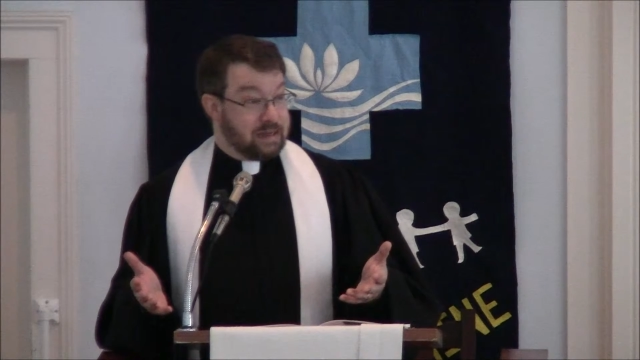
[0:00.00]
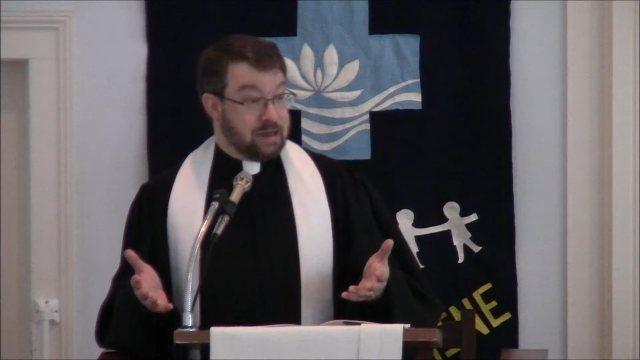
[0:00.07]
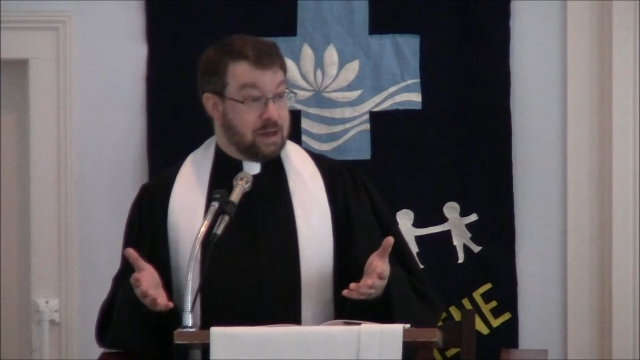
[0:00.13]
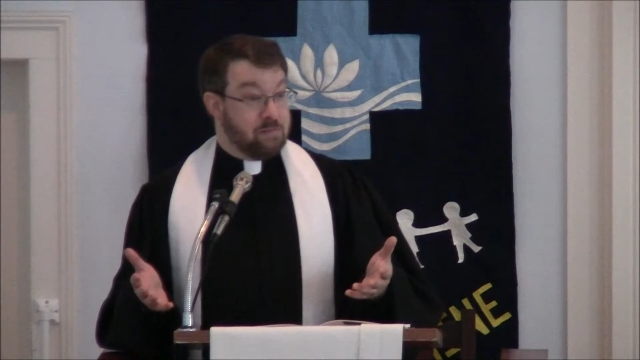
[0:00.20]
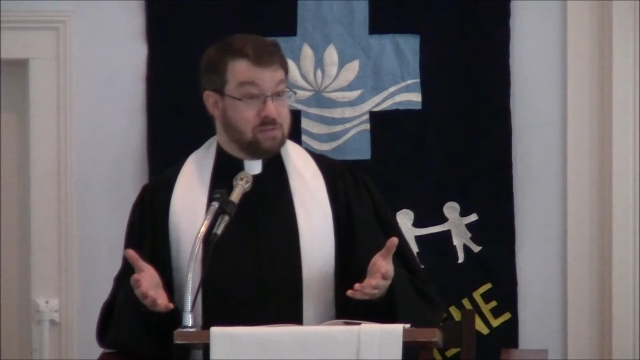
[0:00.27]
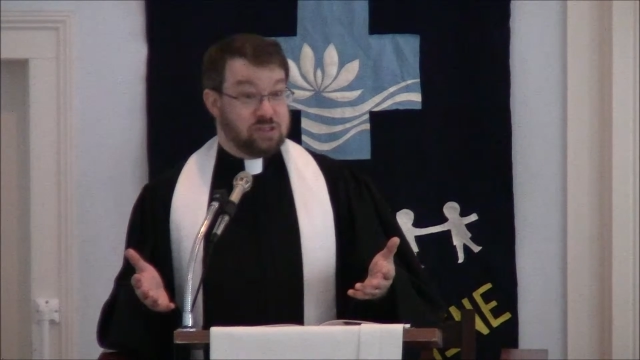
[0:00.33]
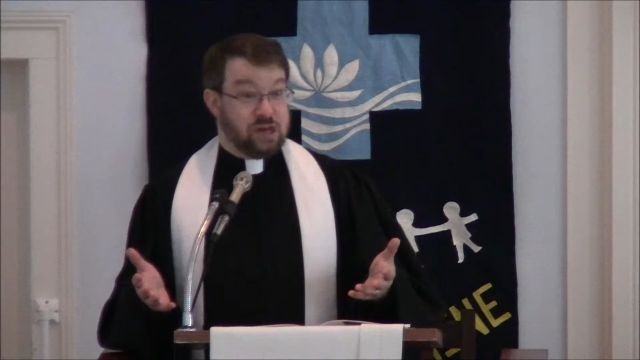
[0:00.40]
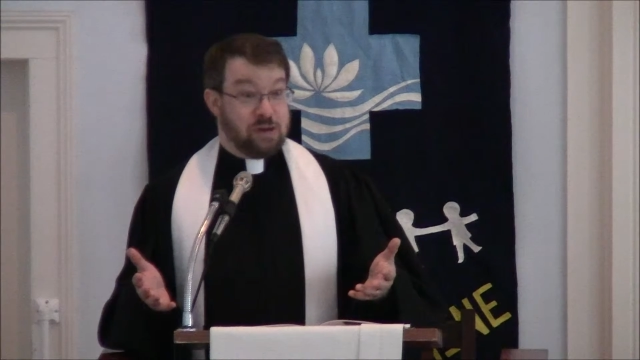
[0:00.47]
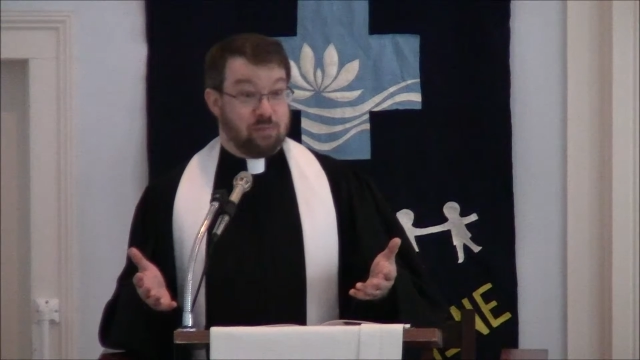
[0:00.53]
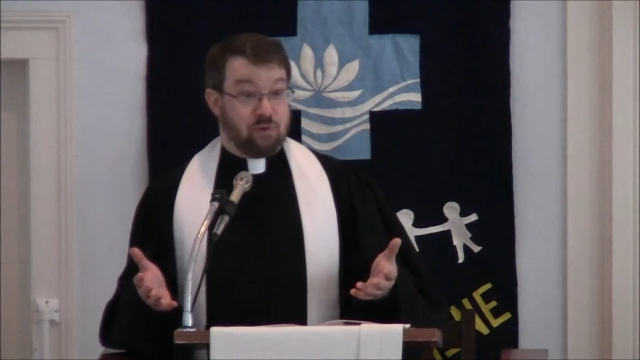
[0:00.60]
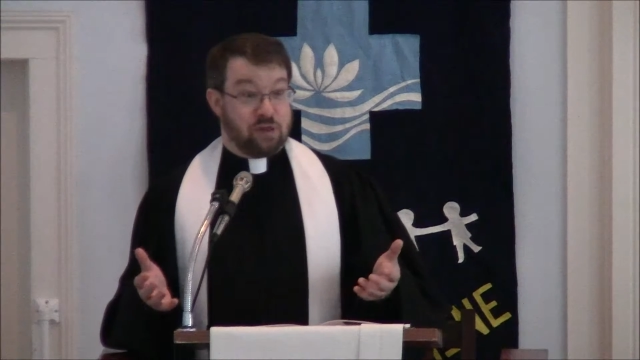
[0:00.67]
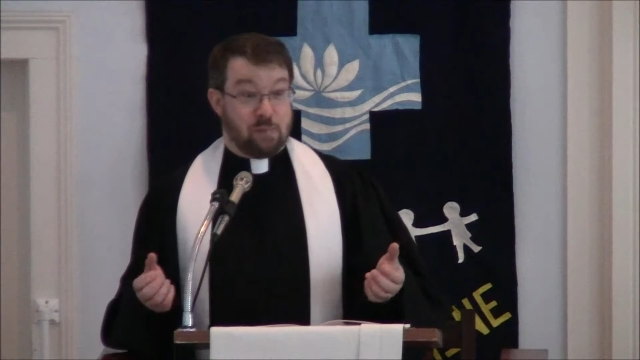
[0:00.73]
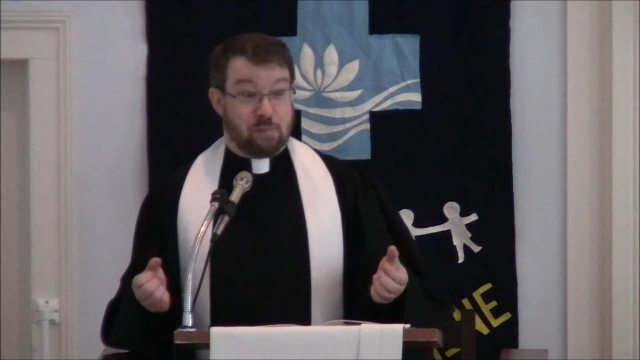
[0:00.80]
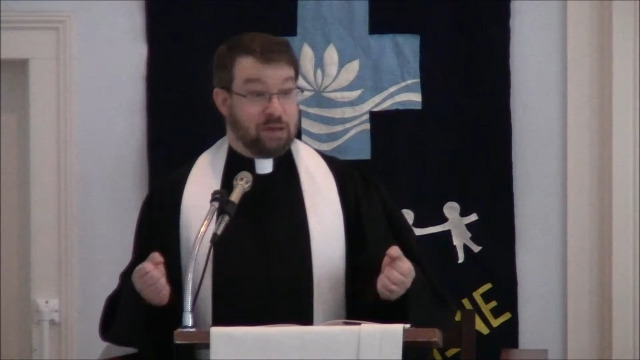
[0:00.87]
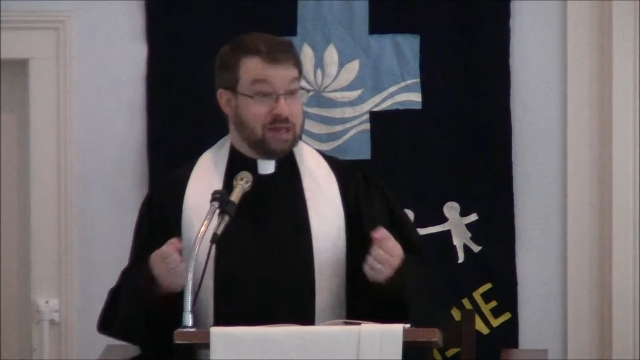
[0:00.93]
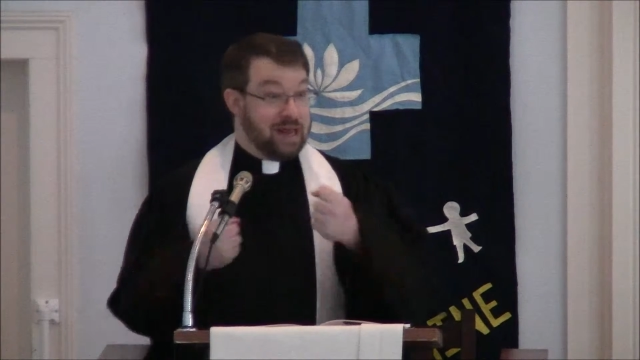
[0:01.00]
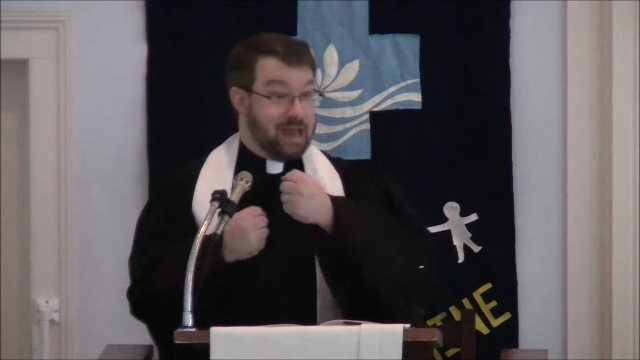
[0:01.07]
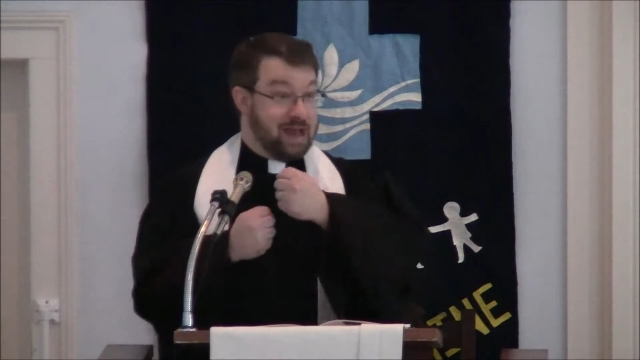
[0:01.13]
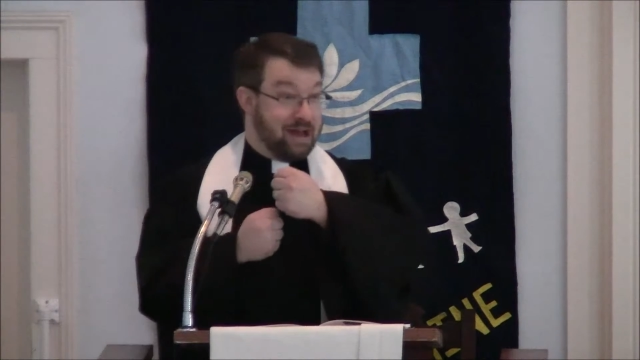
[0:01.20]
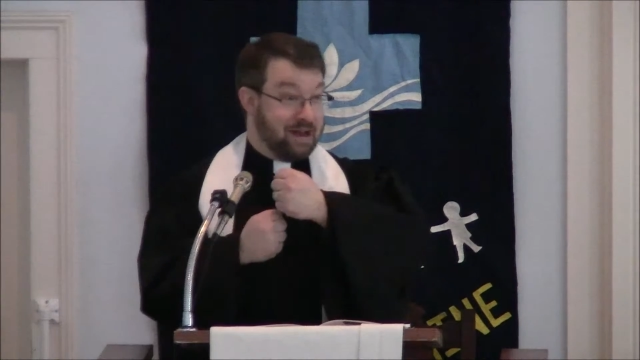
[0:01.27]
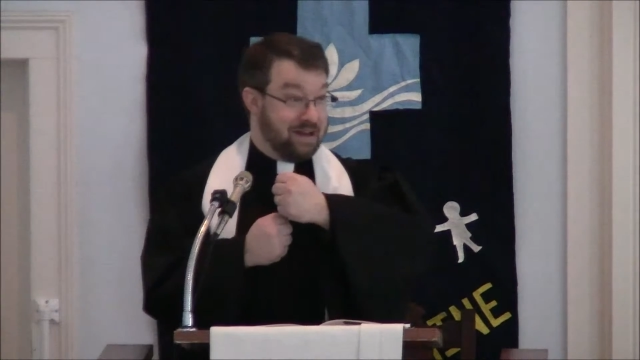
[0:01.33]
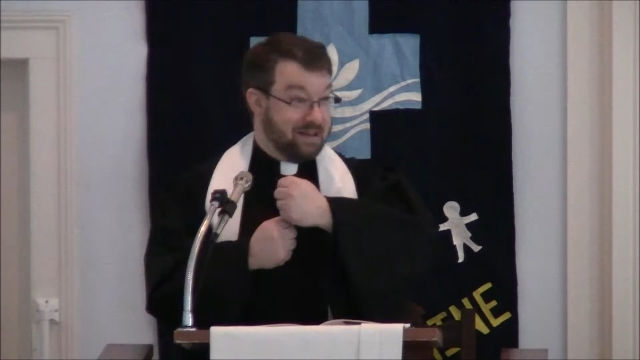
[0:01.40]
comes up with a
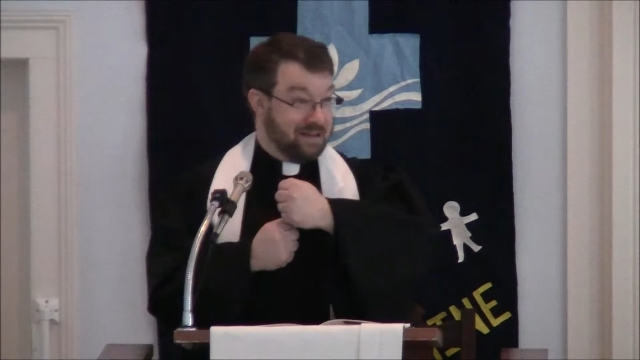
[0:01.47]
plan.